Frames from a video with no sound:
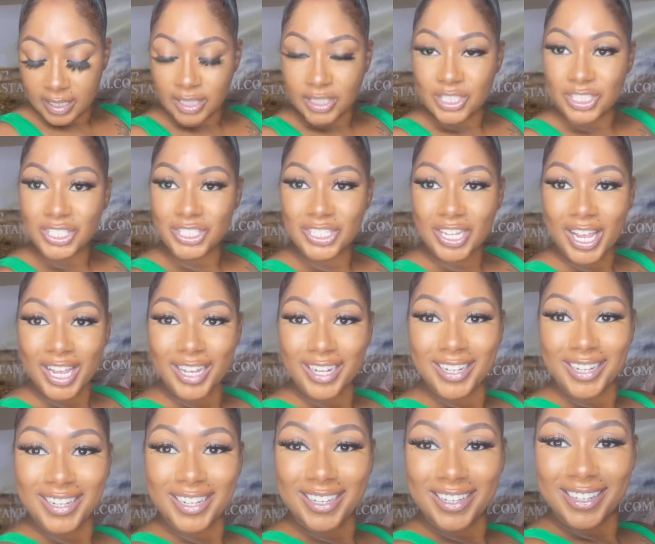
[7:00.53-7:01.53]

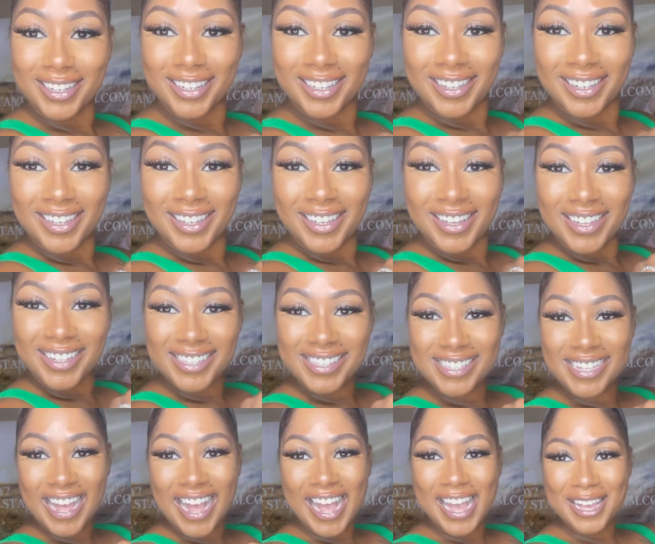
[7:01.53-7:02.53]
shiny
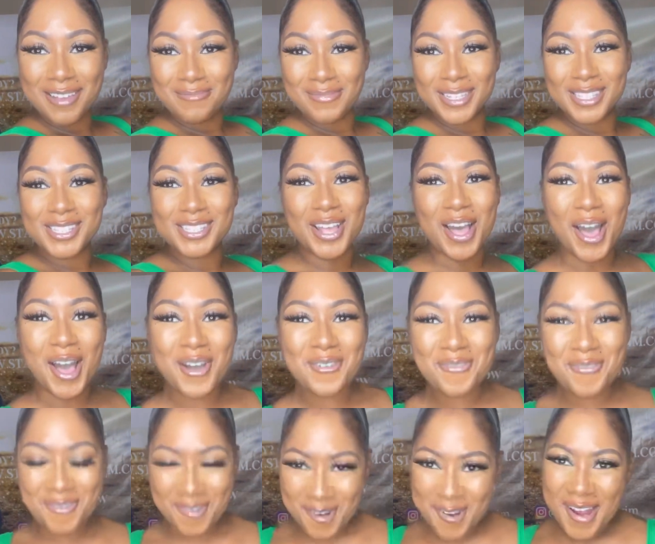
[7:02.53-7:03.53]
diamonds are
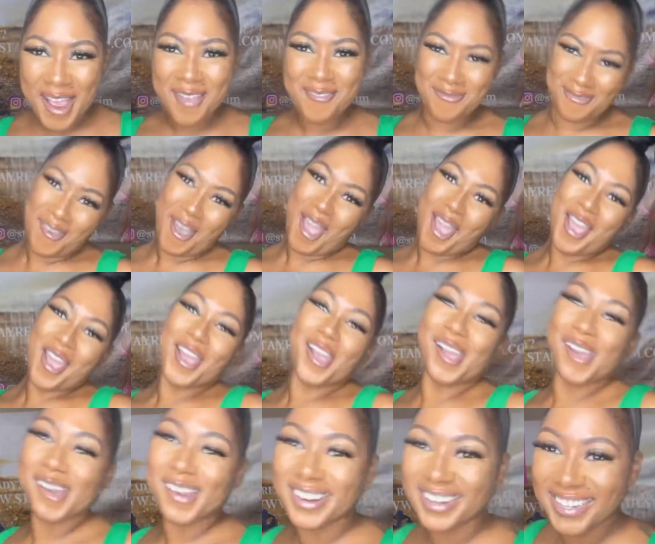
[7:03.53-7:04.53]
forever
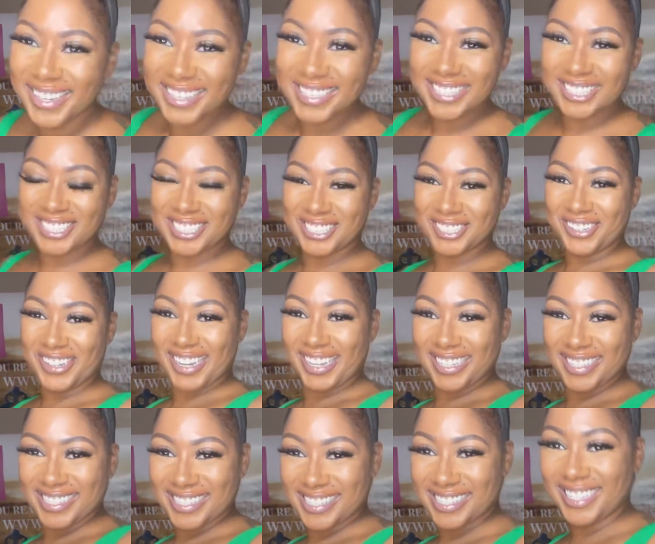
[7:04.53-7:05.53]

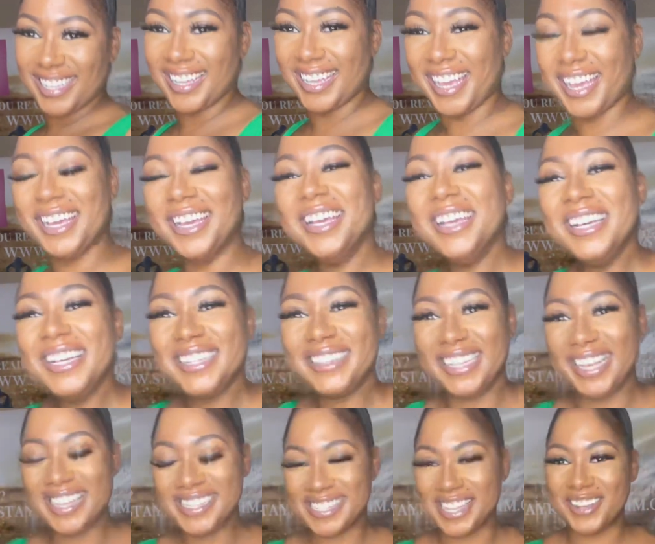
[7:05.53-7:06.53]
strings.
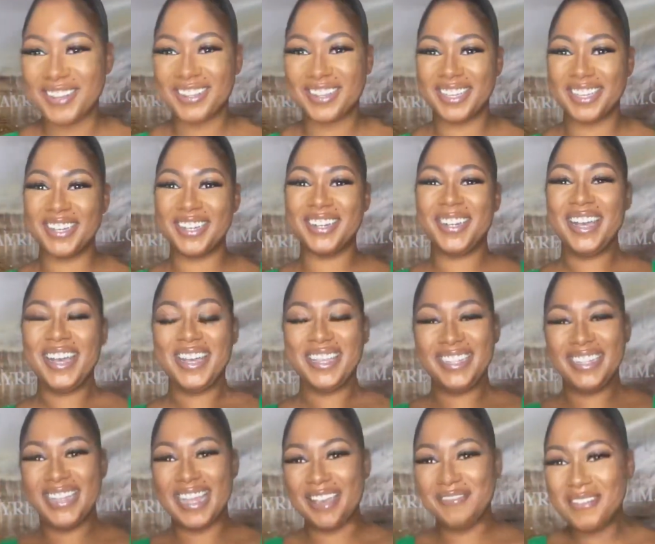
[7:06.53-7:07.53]
They're so cute.
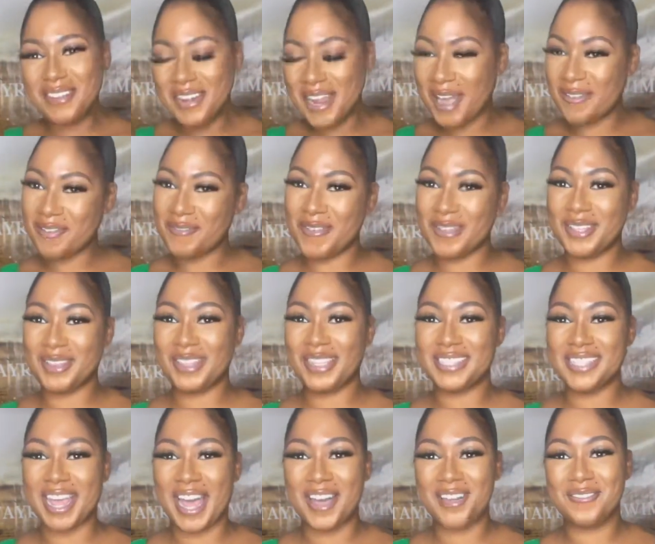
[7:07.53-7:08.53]
Let me know if you're feeling
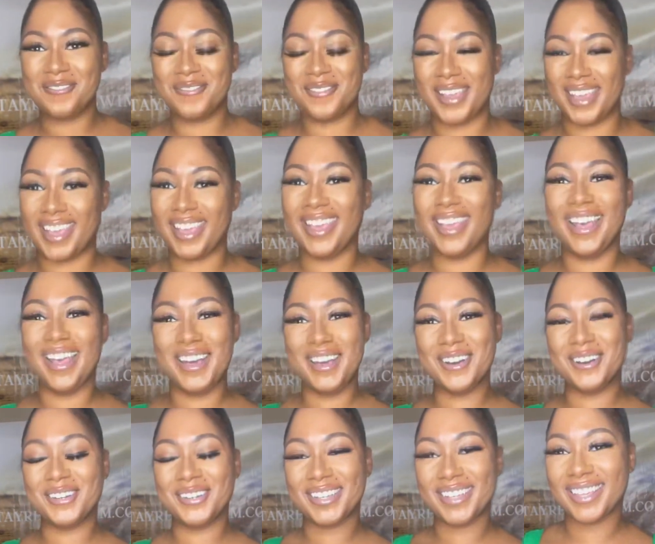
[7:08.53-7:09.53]
this outfit.
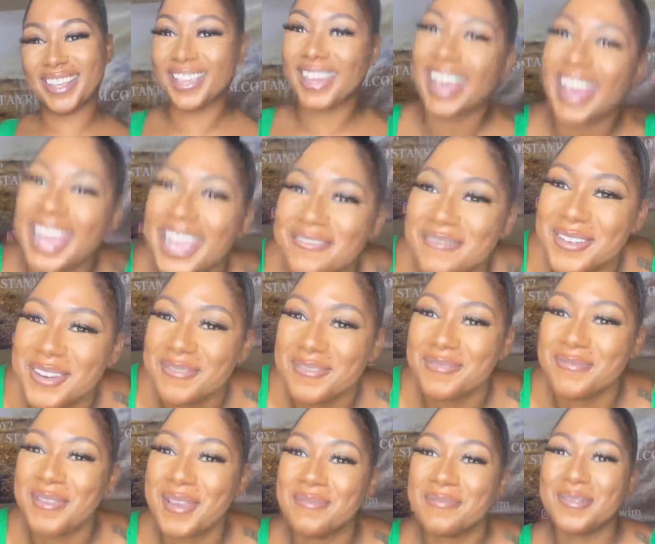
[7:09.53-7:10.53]
Okay,
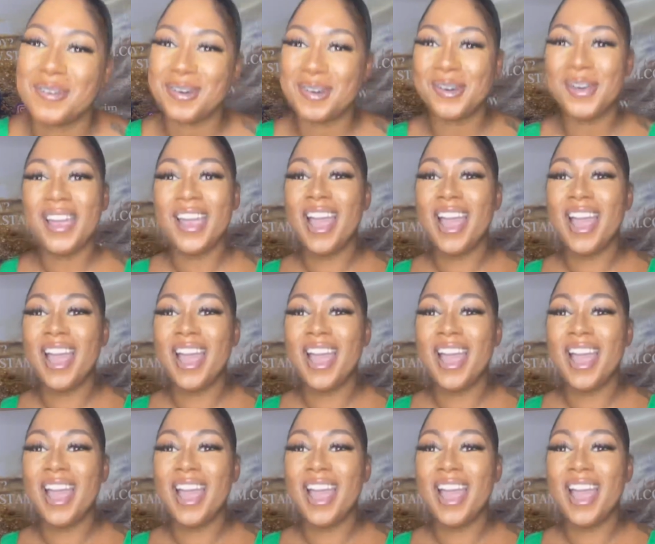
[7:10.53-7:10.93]
beautiful people,